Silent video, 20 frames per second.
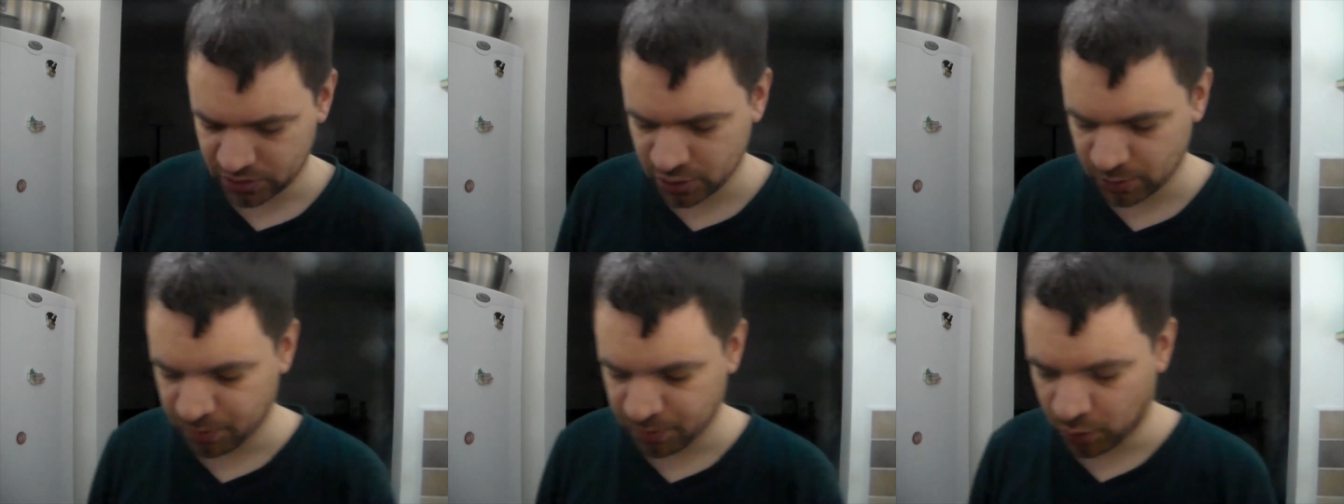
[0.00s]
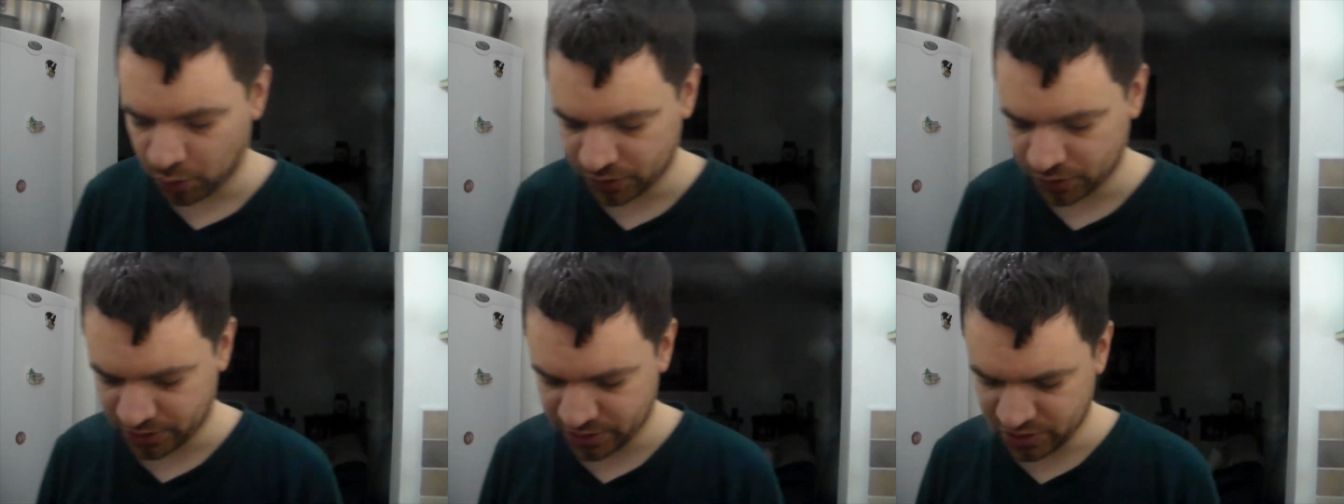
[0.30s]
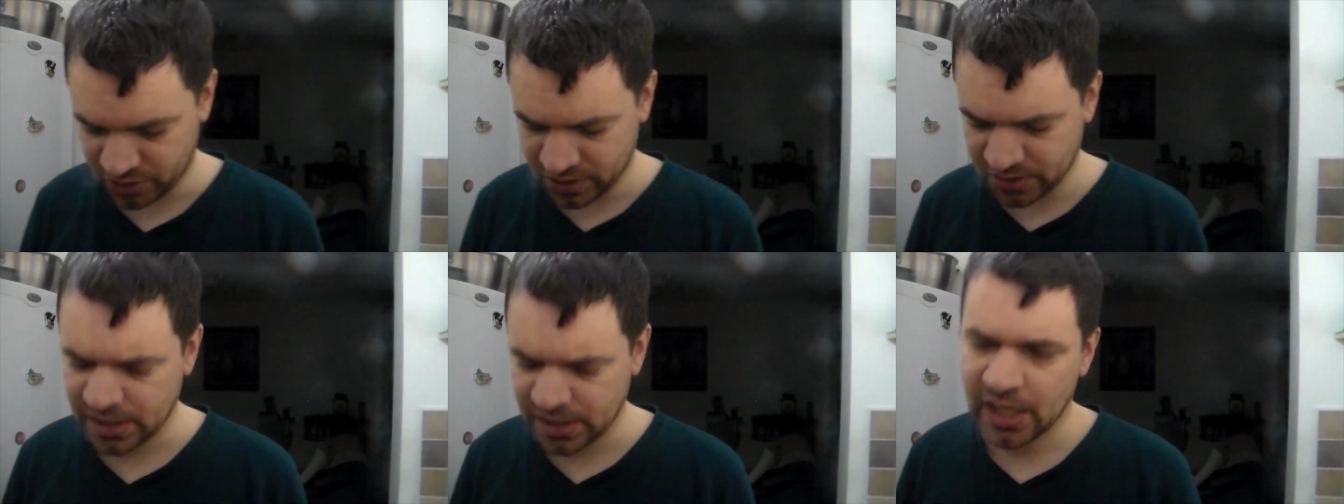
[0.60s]
two pork
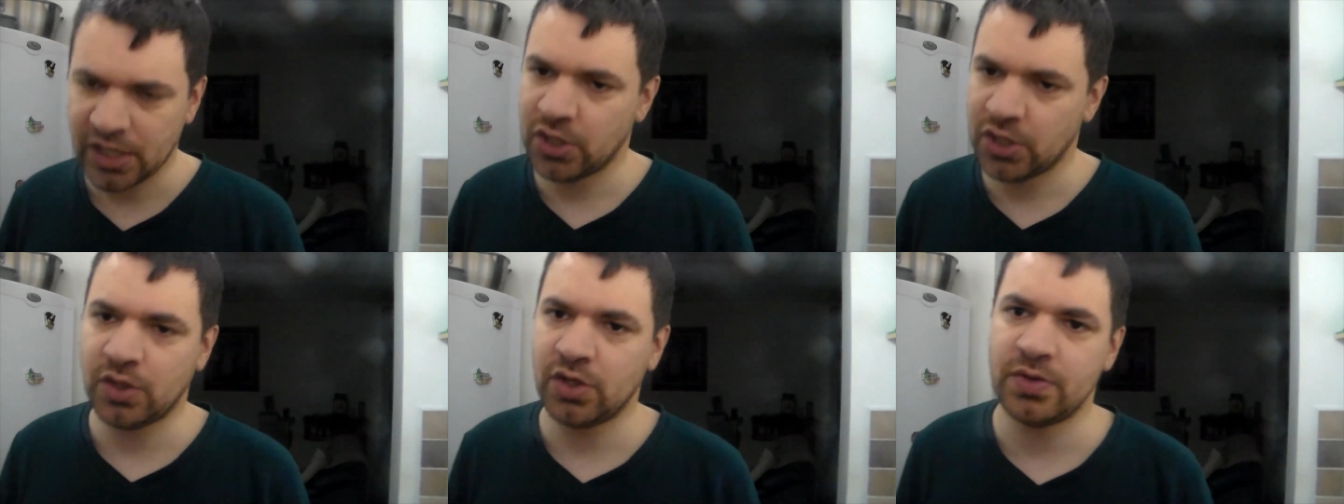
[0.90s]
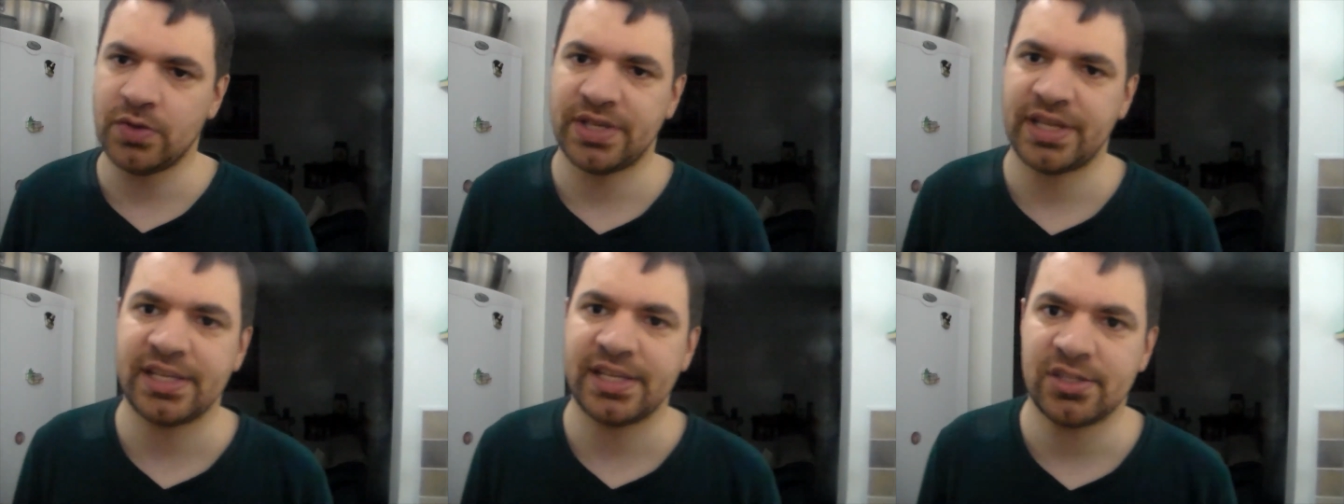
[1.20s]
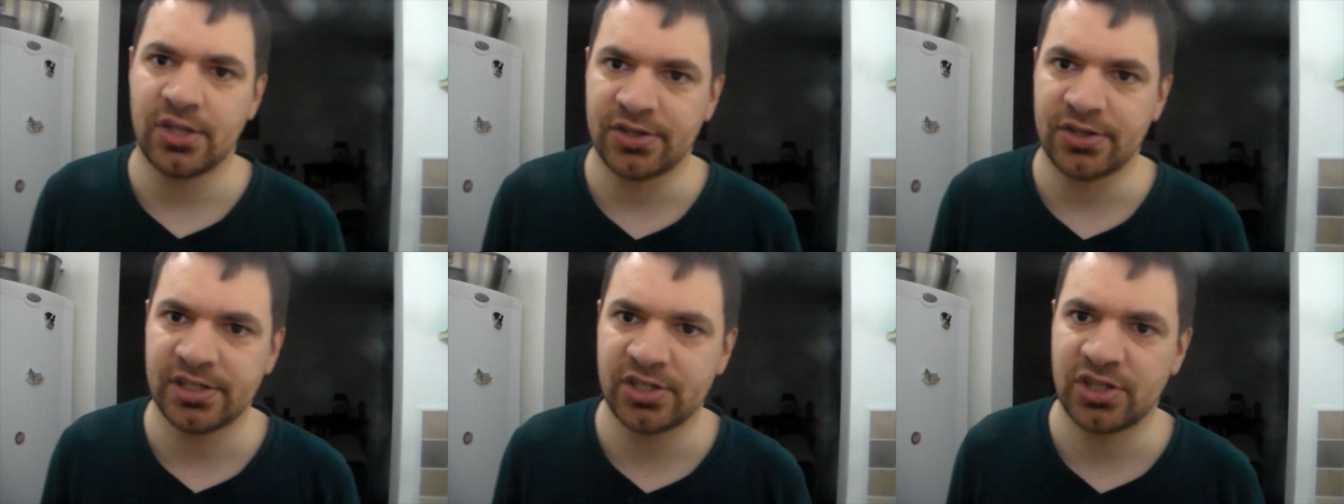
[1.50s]
sausages. You can use any
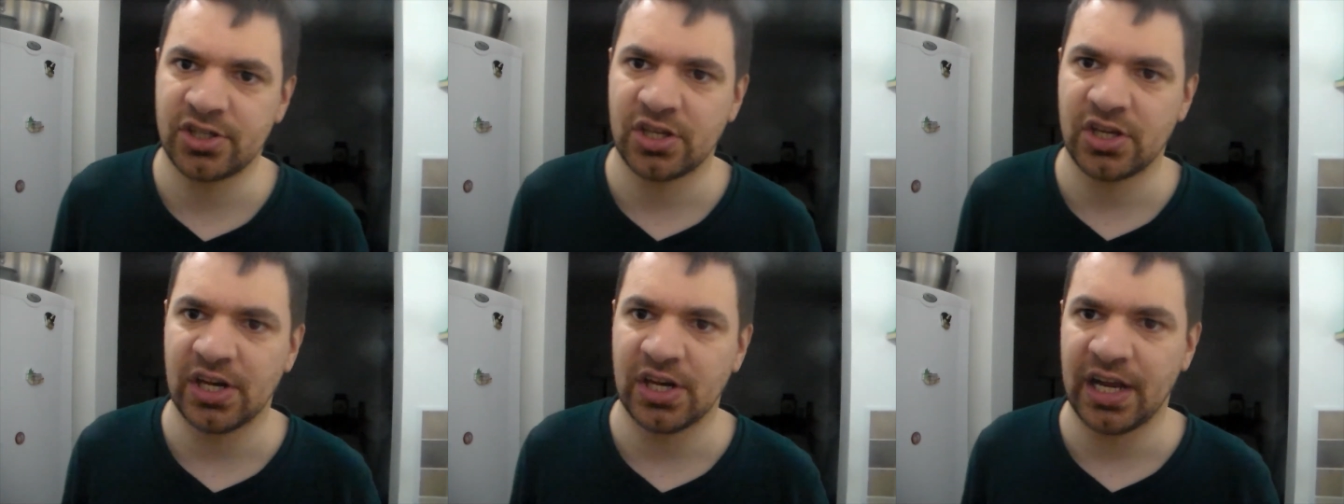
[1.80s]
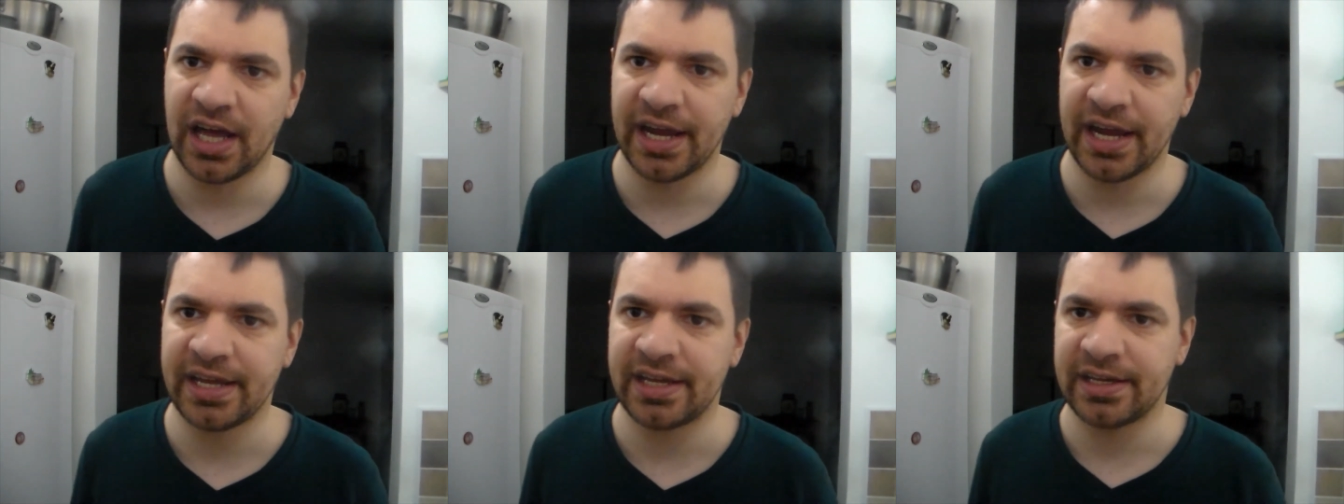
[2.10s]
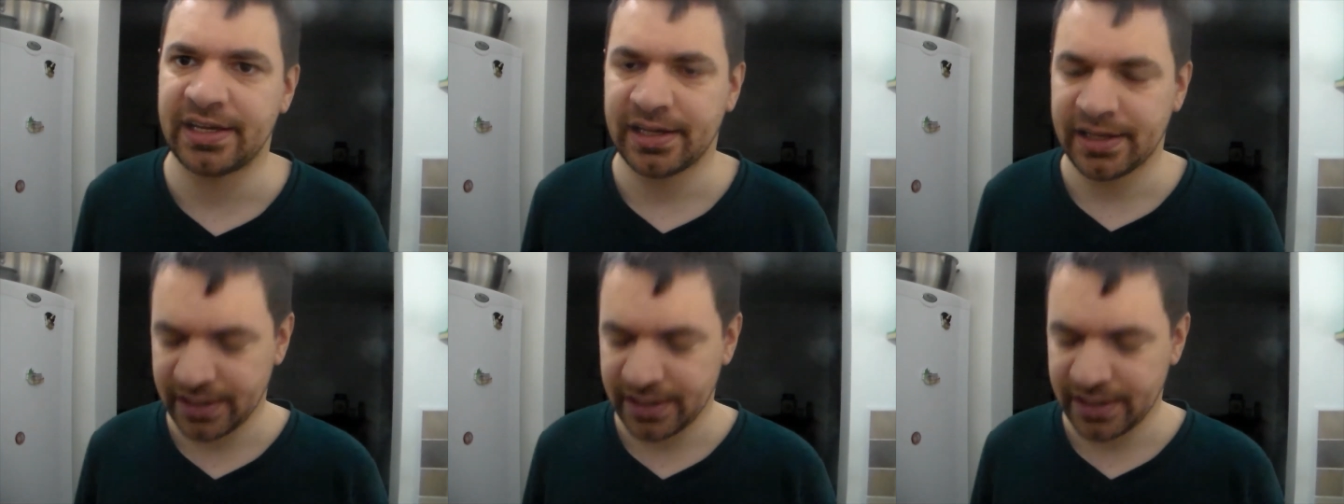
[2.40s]
sausage that you like.